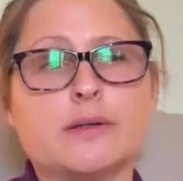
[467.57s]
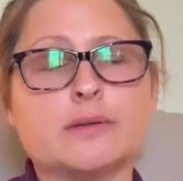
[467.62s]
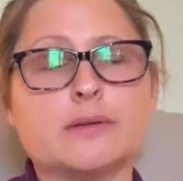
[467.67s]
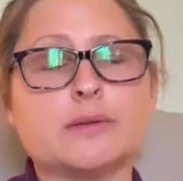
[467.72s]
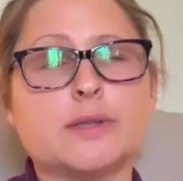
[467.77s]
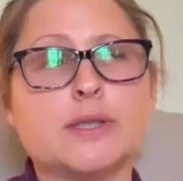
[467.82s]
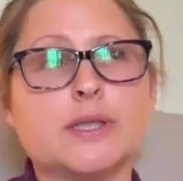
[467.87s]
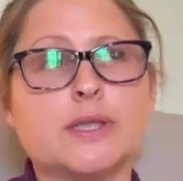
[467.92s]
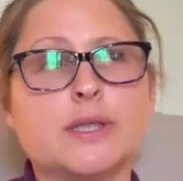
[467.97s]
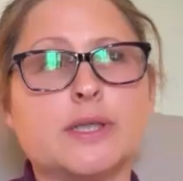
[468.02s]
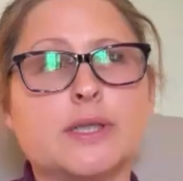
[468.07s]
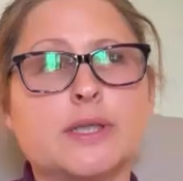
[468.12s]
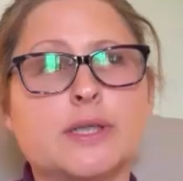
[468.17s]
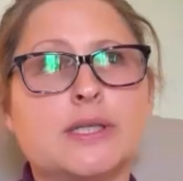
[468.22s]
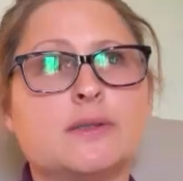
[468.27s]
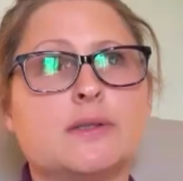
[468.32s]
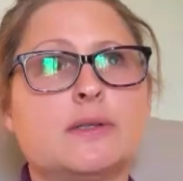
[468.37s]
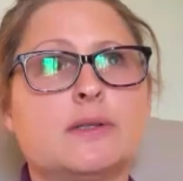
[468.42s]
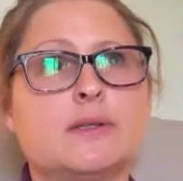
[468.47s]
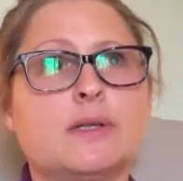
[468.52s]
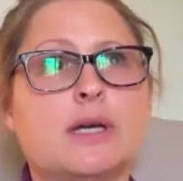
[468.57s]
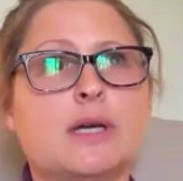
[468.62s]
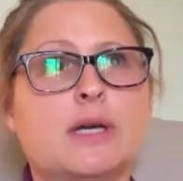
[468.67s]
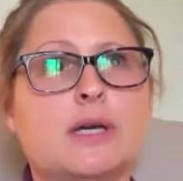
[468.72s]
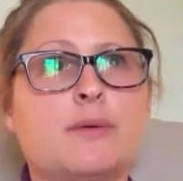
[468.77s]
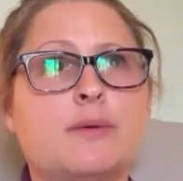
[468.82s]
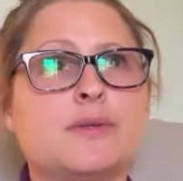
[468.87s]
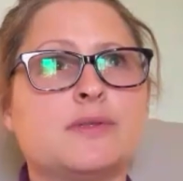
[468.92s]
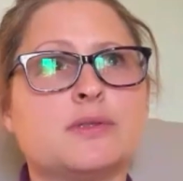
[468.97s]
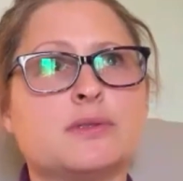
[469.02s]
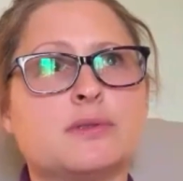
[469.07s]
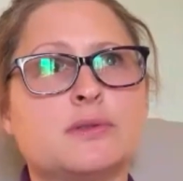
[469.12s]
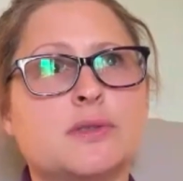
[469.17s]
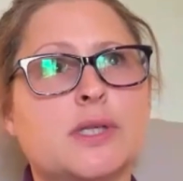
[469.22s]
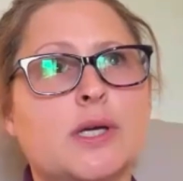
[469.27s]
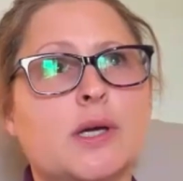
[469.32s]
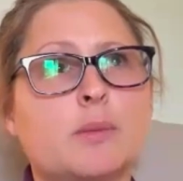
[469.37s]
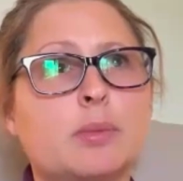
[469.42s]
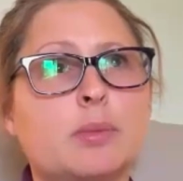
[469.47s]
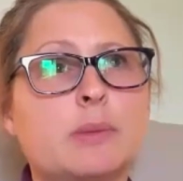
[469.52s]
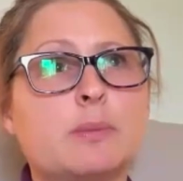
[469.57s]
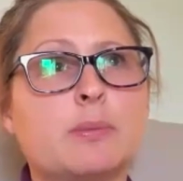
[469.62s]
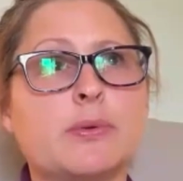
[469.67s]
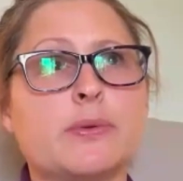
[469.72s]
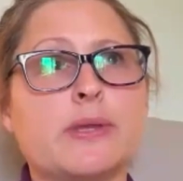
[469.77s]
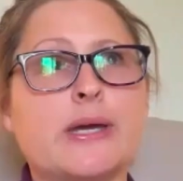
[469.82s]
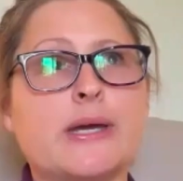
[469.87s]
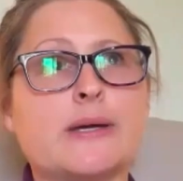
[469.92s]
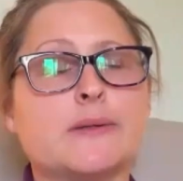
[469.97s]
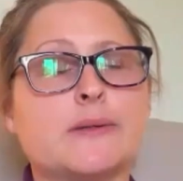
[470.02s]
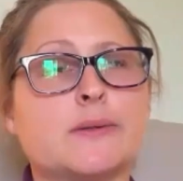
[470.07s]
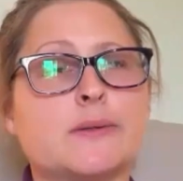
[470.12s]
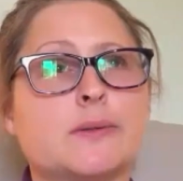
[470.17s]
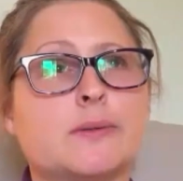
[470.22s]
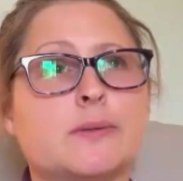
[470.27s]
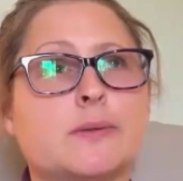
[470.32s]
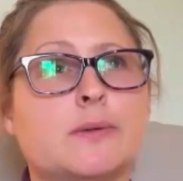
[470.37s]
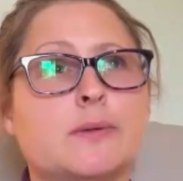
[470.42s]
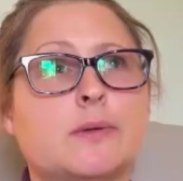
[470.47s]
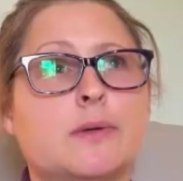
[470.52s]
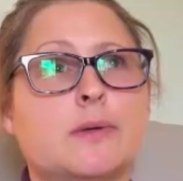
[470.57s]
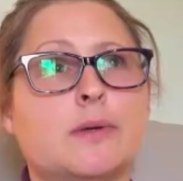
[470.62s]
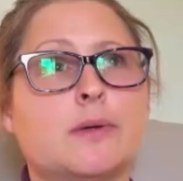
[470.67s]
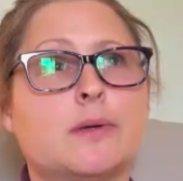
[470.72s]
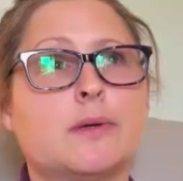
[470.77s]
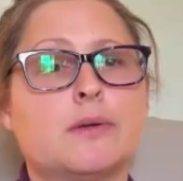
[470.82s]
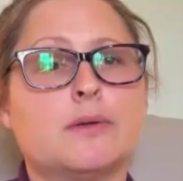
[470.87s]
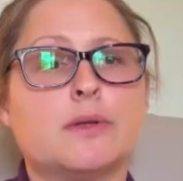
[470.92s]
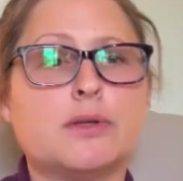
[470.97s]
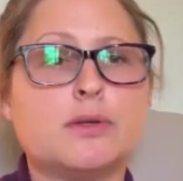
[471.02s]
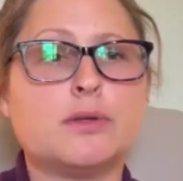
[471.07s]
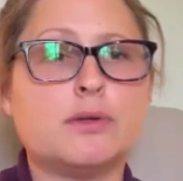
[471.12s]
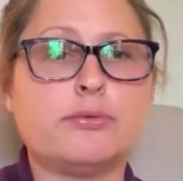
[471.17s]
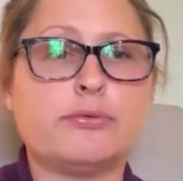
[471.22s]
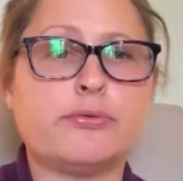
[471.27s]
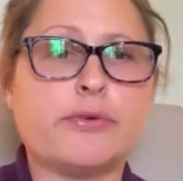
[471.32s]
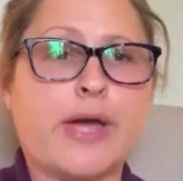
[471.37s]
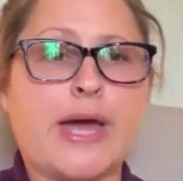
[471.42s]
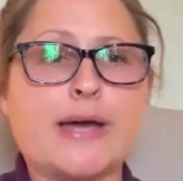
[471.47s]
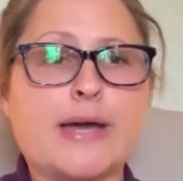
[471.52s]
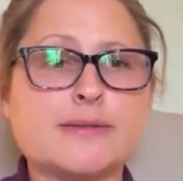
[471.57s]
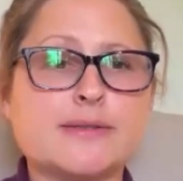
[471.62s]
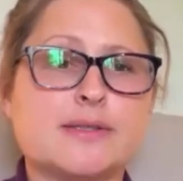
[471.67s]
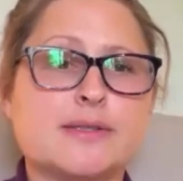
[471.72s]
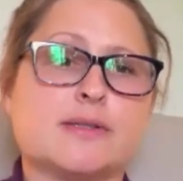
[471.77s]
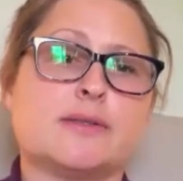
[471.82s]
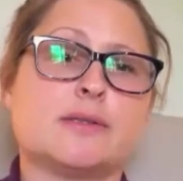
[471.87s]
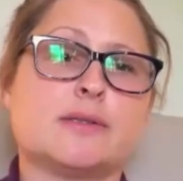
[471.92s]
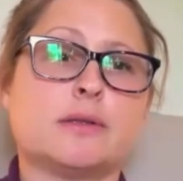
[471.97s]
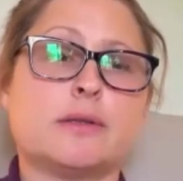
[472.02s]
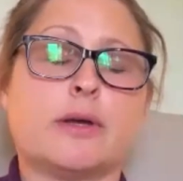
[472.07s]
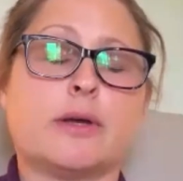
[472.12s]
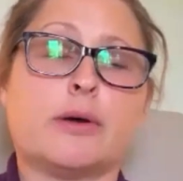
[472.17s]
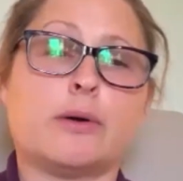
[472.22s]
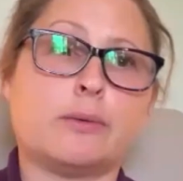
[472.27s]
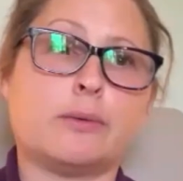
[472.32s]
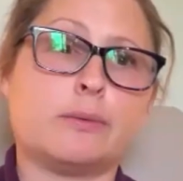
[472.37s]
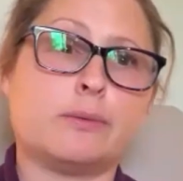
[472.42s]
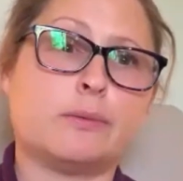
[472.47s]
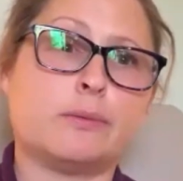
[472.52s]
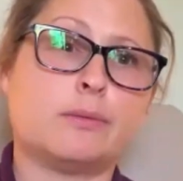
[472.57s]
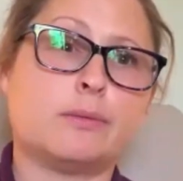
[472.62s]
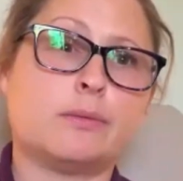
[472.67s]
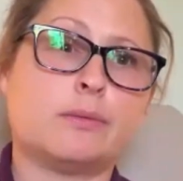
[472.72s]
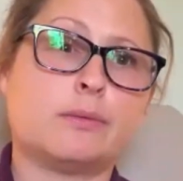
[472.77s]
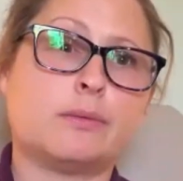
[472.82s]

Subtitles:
Yeah. I always just tell people that the new fast is slow.